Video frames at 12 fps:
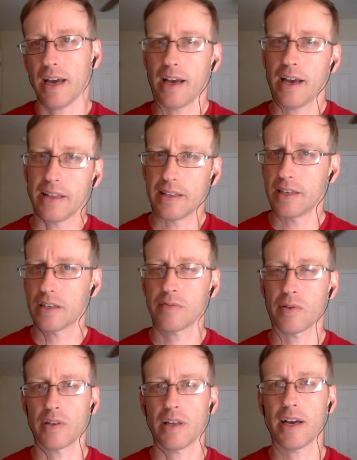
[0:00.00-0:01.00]
at the end of
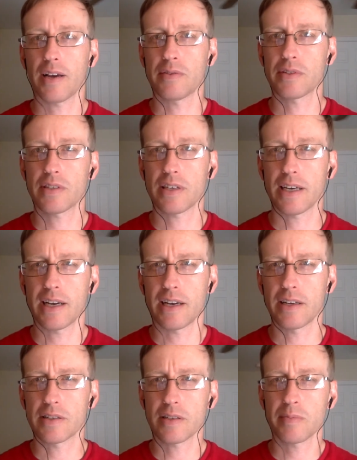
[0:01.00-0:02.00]
our lives,
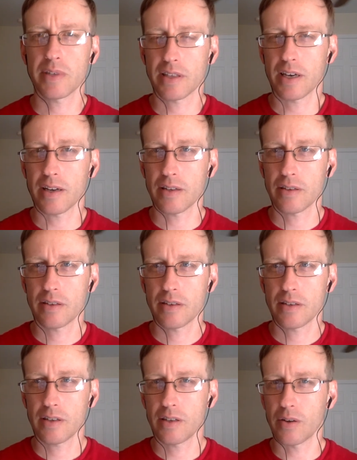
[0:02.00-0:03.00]
and it's something that
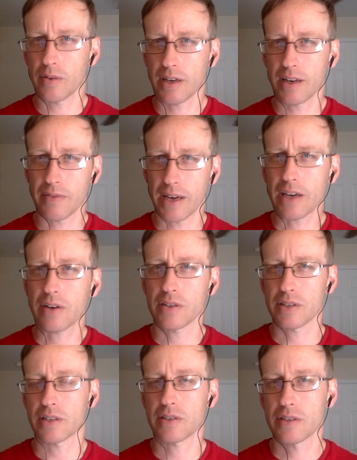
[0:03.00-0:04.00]
you know kind of anchors
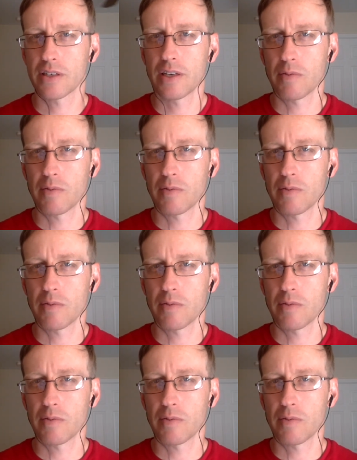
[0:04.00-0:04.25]
us.